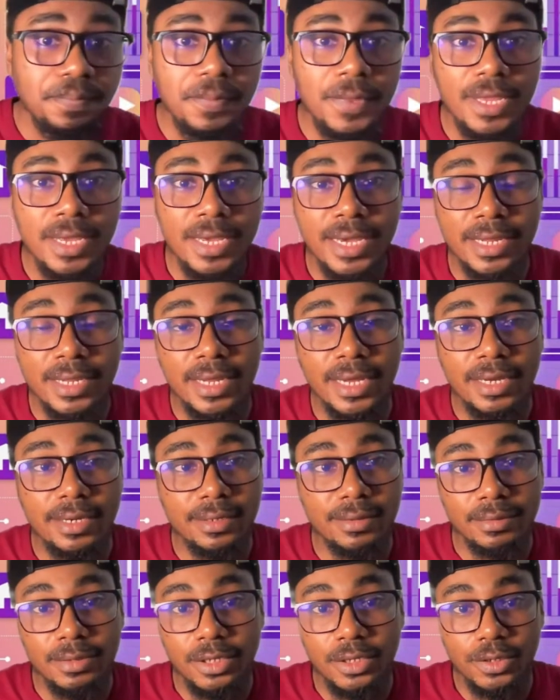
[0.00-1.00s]

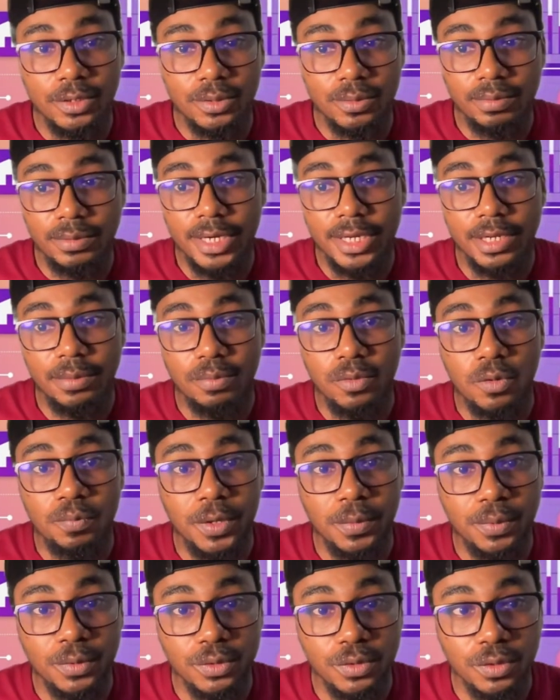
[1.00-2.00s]
getting more
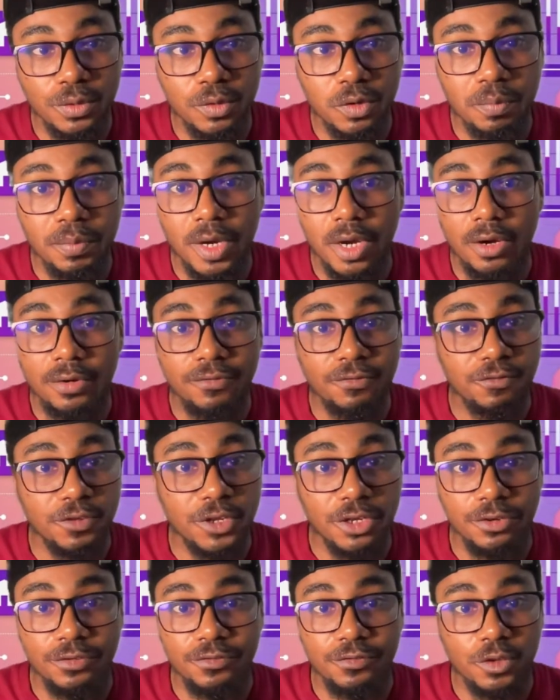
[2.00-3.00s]
people to know about
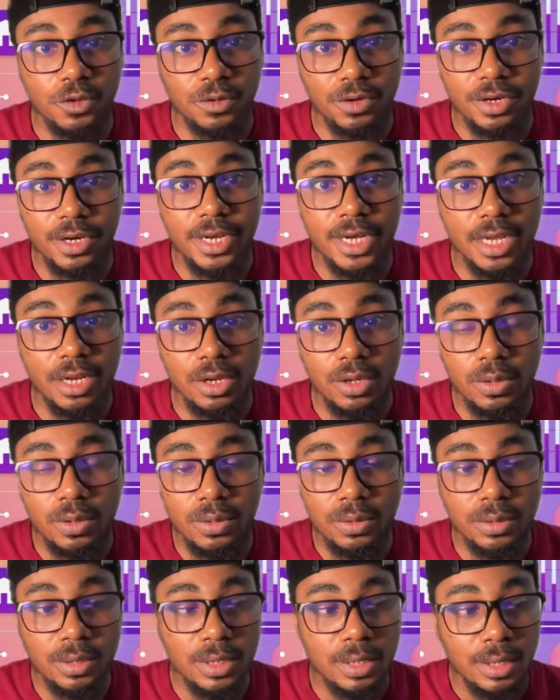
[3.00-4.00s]
Flutter, Flow, or
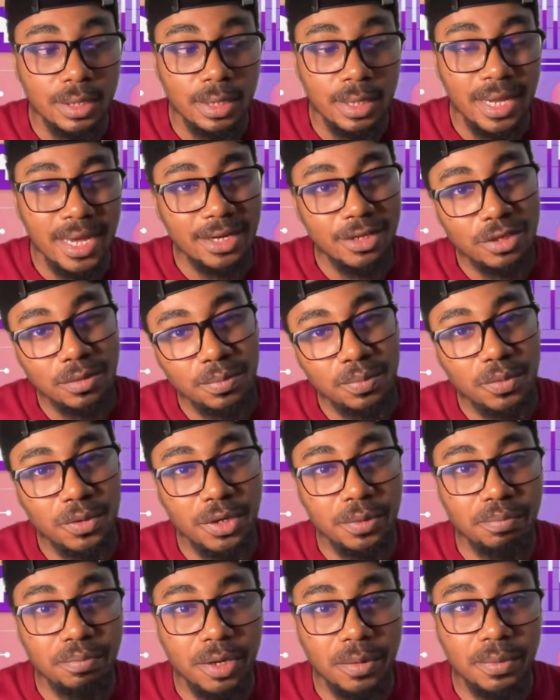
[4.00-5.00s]
Dalo, at some
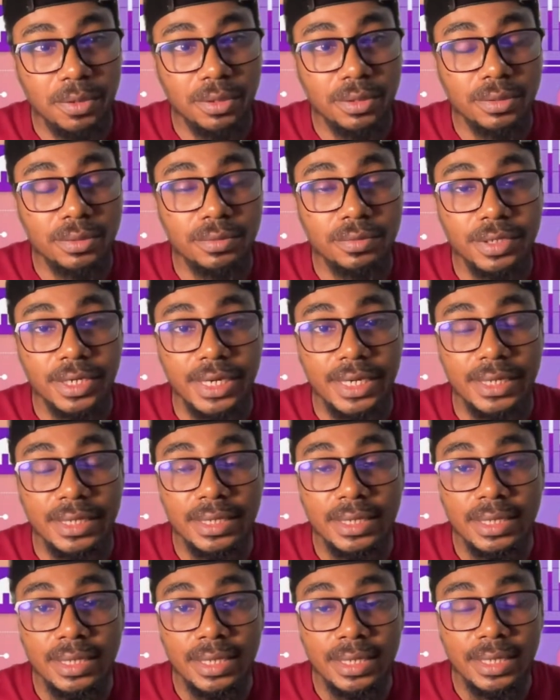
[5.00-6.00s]
point Bubble, right?
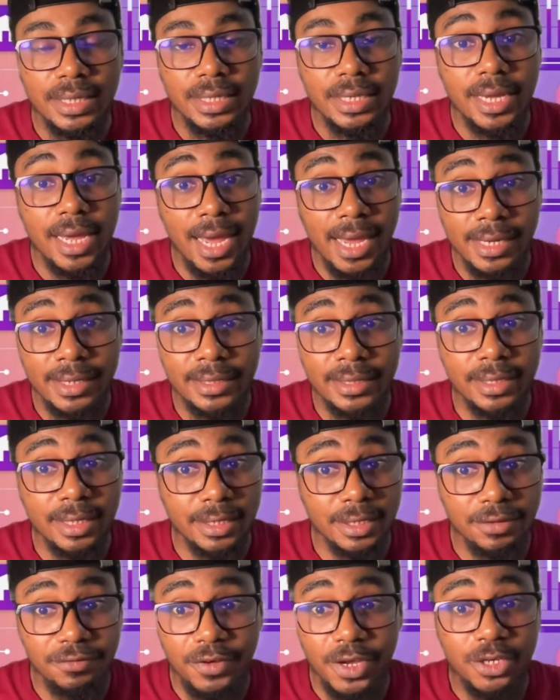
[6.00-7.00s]
Yeah, and
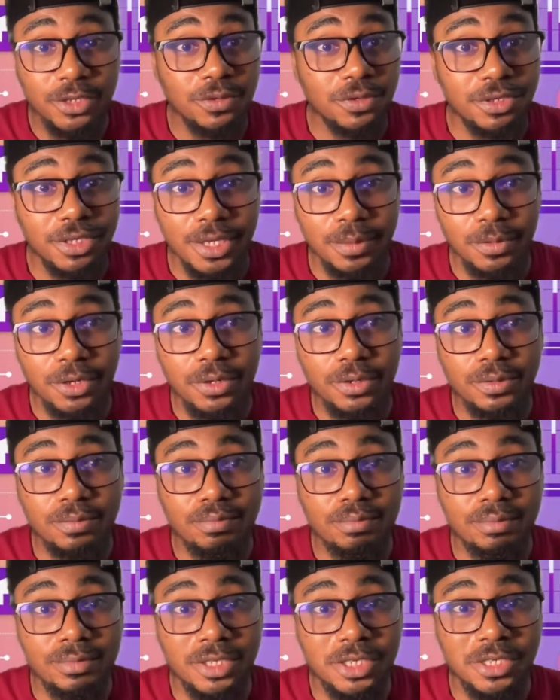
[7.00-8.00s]
eventually I'm
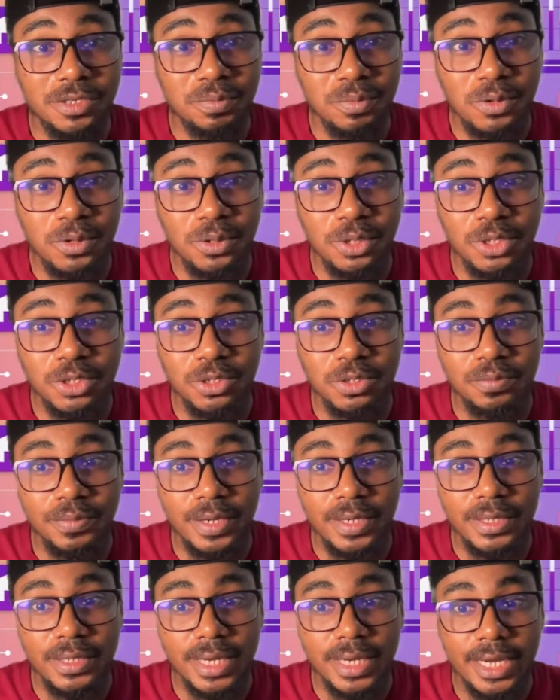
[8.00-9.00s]
gonna teach more
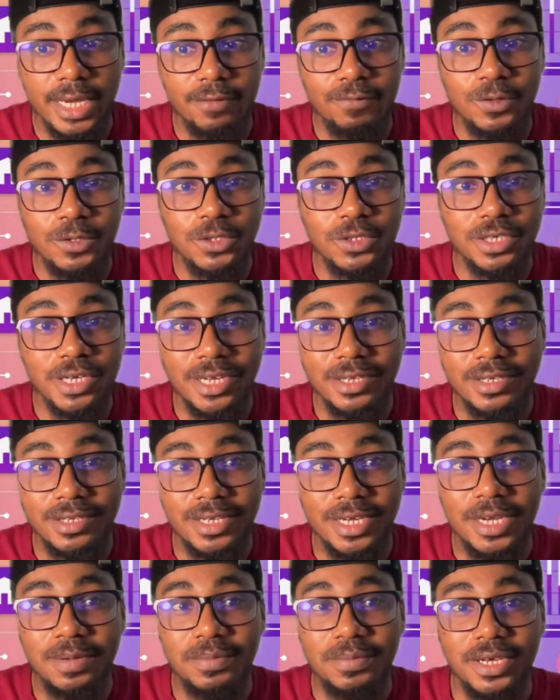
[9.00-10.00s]
instruments. I haven't just had the
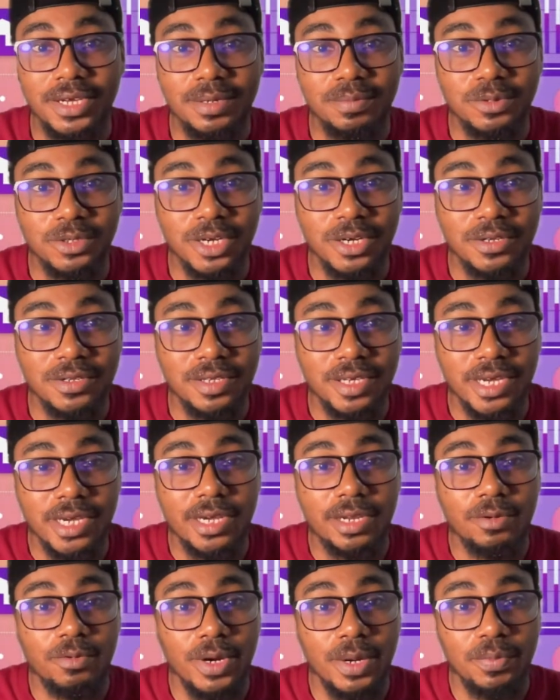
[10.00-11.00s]
time yet. I'm trying to see how I
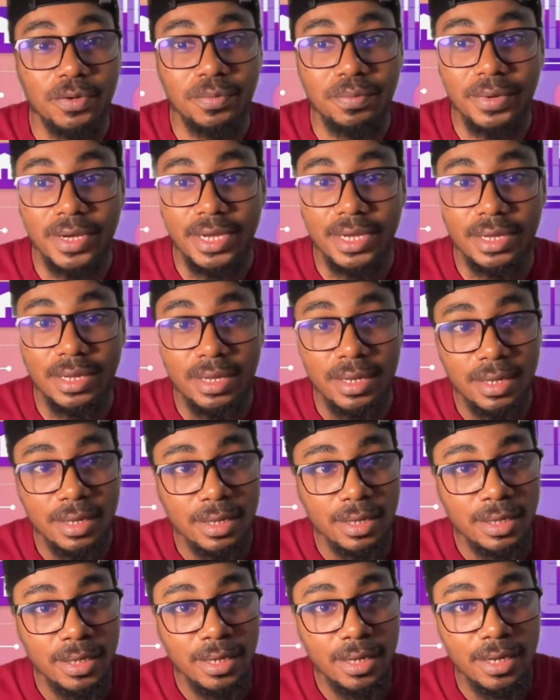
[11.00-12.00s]
can wrap up my
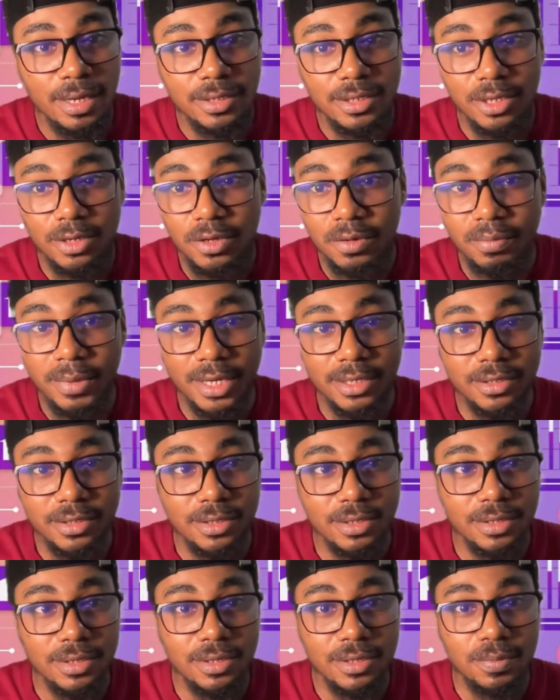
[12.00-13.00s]
second
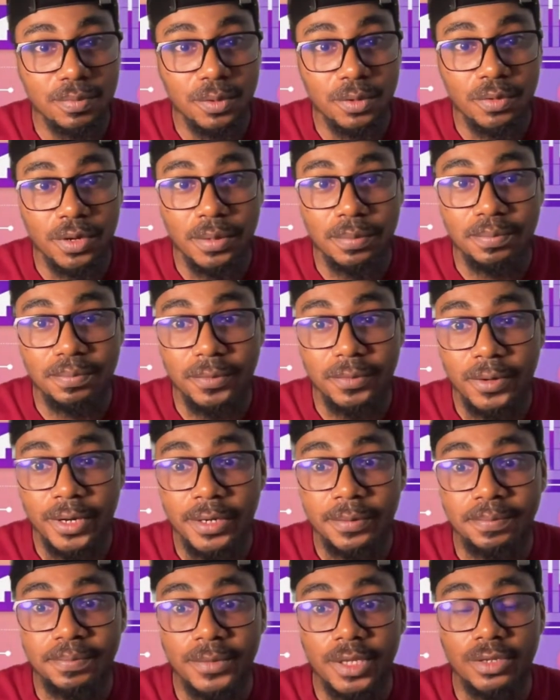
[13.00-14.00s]
master's program. All
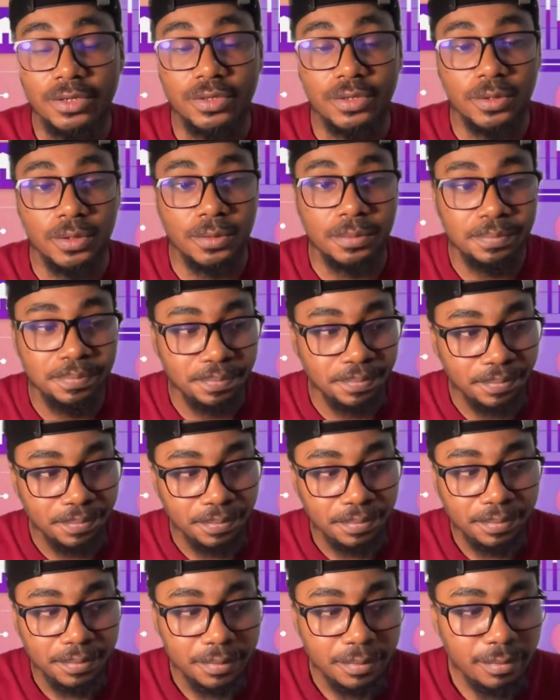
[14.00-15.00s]
right. So
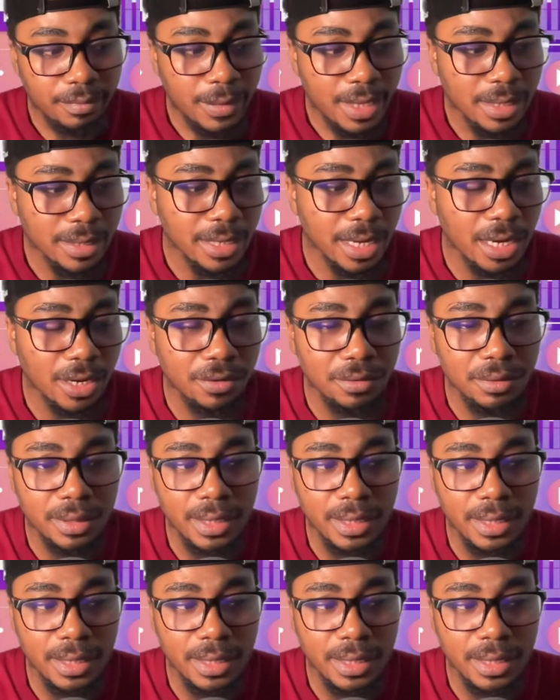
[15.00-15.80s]
now,